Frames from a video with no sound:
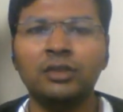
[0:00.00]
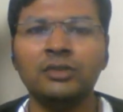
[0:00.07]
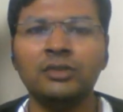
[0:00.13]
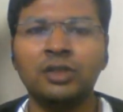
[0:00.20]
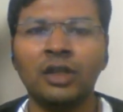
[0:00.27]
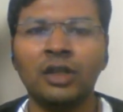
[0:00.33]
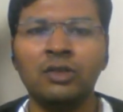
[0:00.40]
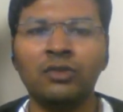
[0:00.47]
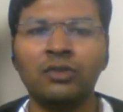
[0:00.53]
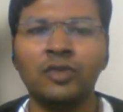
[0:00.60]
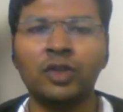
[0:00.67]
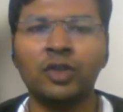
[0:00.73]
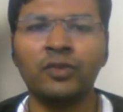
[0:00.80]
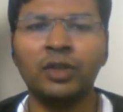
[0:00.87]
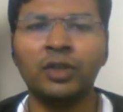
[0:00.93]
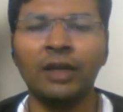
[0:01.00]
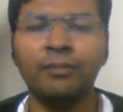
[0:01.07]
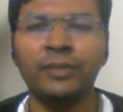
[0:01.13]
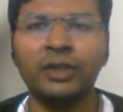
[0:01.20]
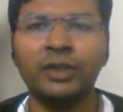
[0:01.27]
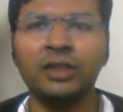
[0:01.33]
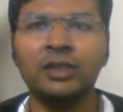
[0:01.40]
Now, what would
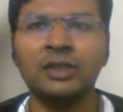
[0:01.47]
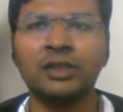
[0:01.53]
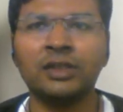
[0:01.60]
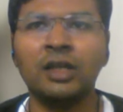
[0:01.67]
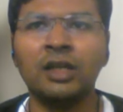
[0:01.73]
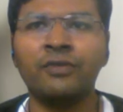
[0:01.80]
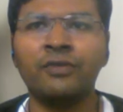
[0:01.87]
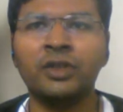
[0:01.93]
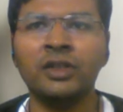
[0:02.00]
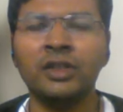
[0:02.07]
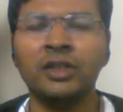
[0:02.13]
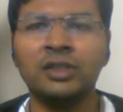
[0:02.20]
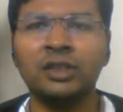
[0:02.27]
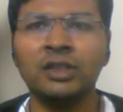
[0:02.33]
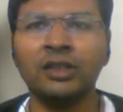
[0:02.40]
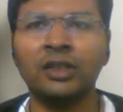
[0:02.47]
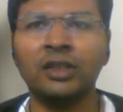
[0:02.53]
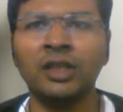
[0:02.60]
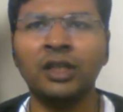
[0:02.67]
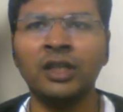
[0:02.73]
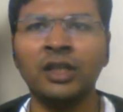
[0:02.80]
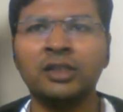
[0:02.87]
happen is after raising the
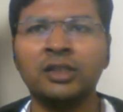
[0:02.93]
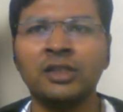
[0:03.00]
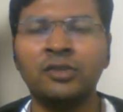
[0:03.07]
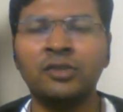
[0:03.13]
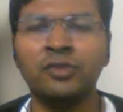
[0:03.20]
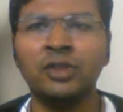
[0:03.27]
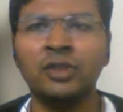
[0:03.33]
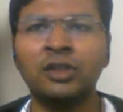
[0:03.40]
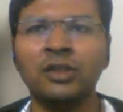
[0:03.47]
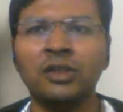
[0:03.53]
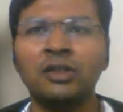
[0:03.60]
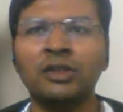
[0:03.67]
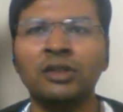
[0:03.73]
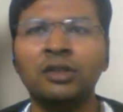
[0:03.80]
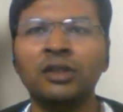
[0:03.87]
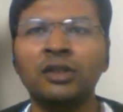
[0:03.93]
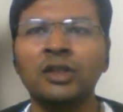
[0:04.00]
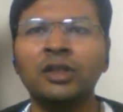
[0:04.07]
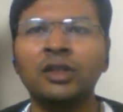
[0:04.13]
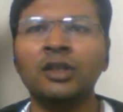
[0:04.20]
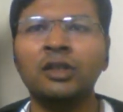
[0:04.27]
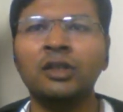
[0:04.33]
case, it would
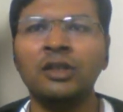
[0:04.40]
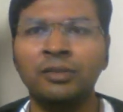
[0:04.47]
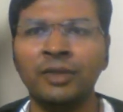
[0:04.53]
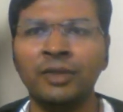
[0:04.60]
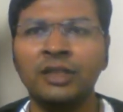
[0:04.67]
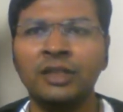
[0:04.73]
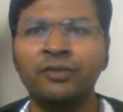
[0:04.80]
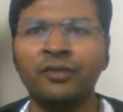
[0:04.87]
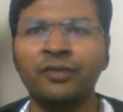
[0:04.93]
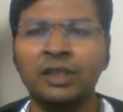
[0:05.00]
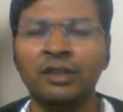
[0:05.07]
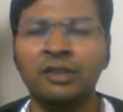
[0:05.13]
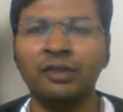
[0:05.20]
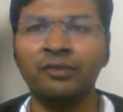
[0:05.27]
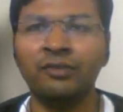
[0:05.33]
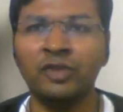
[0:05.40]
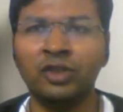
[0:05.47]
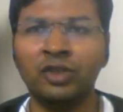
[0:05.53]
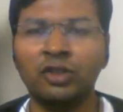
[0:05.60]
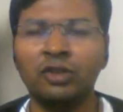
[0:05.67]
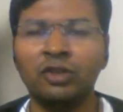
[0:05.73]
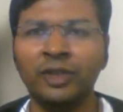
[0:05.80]
we
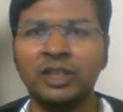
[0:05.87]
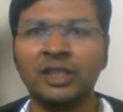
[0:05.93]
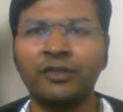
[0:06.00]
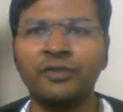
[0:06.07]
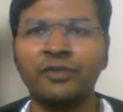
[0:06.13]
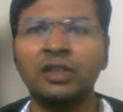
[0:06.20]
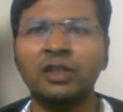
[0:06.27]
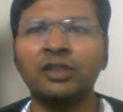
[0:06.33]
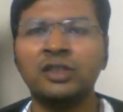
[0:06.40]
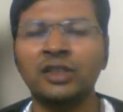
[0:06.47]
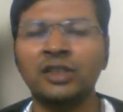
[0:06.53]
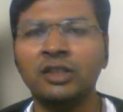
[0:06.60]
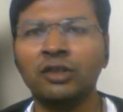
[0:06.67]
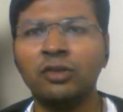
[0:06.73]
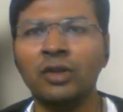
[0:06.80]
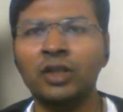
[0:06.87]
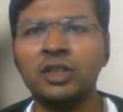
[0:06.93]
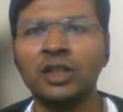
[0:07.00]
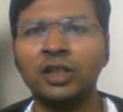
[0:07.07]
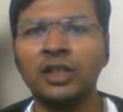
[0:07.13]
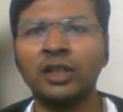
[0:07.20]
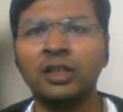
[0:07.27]
would means after seeing the knowledge
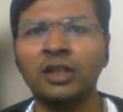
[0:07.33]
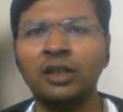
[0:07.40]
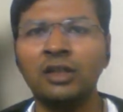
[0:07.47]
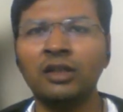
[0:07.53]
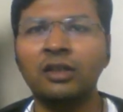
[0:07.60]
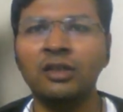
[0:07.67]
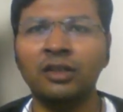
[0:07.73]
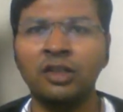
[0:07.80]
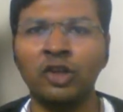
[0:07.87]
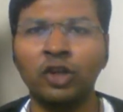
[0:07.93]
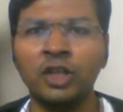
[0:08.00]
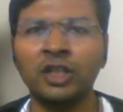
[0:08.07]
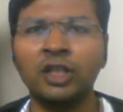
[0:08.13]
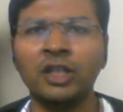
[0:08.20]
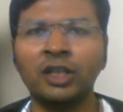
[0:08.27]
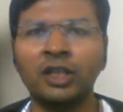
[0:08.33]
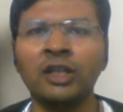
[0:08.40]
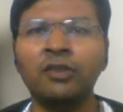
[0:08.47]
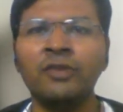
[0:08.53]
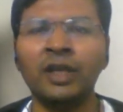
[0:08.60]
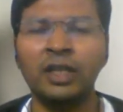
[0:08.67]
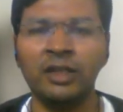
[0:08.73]

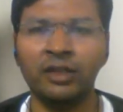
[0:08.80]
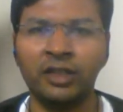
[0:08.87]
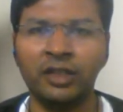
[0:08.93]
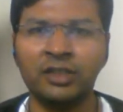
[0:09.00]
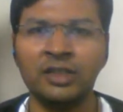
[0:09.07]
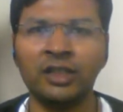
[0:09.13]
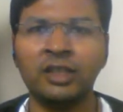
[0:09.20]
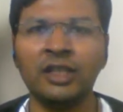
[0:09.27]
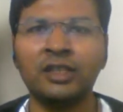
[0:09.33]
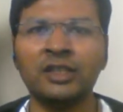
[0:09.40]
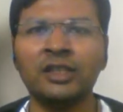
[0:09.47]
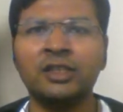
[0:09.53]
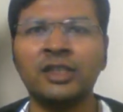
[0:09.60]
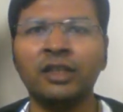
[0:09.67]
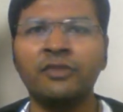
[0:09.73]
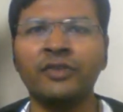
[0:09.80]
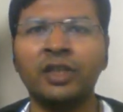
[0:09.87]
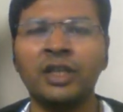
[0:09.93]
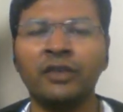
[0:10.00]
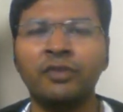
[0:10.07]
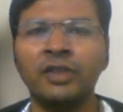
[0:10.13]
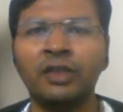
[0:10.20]
article while raising a case itself,
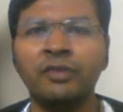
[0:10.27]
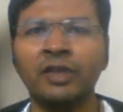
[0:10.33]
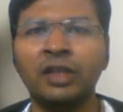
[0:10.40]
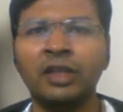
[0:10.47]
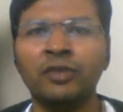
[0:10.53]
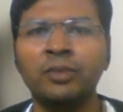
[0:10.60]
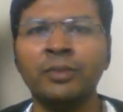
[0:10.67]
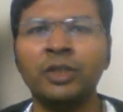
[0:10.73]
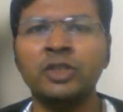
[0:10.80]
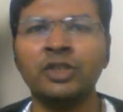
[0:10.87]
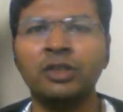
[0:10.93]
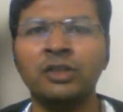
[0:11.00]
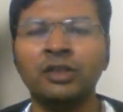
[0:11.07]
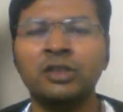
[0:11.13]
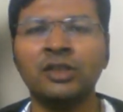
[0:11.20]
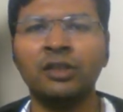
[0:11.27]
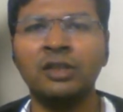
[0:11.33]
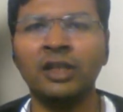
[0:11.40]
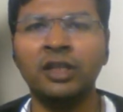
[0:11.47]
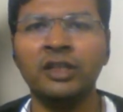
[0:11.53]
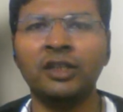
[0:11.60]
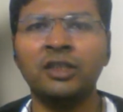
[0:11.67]
like whenever I would mention
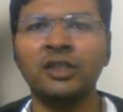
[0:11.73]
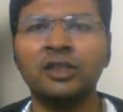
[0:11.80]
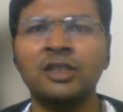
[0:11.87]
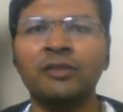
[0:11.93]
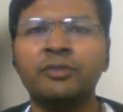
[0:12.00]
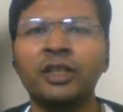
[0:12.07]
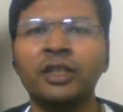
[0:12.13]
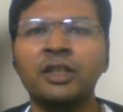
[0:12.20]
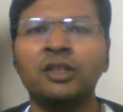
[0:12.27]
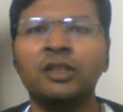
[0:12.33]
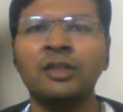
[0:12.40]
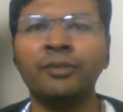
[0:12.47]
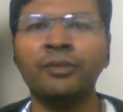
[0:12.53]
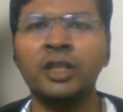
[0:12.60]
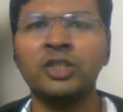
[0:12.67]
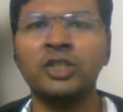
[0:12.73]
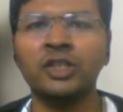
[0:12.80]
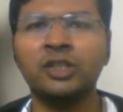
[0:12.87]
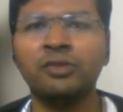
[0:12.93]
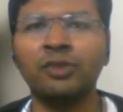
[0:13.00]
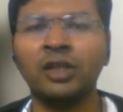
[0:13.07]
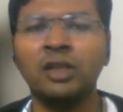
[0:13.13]
enter the subject, the
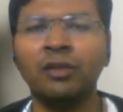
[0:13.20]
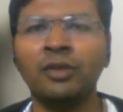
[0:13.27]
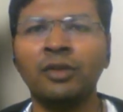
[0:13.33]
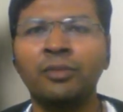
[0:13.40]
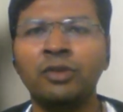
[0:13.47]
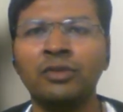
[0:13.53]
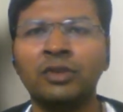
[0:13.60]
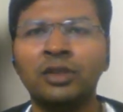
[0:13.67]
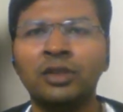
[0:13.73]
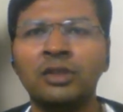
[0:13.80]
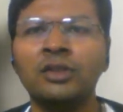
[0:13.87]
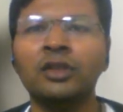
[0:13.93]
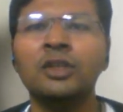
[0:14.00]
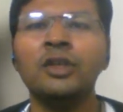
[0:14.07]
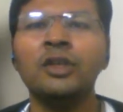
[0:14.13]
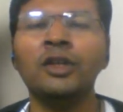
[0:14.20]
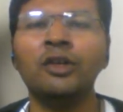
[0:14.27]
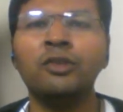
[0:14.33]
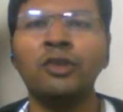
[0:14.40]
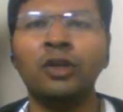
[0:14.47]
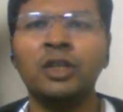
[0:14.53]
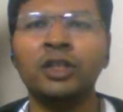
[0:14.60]
predictions would come about the
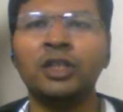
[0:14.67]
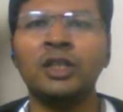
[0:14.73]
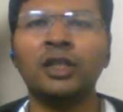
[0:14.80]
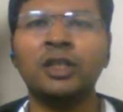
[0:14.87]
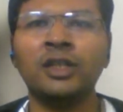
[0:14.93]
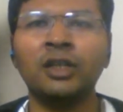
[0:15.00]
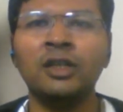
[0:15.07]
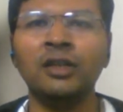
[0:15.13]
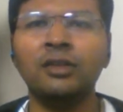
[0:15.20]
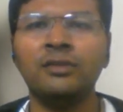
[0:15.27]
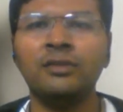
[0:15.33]
knowledge article.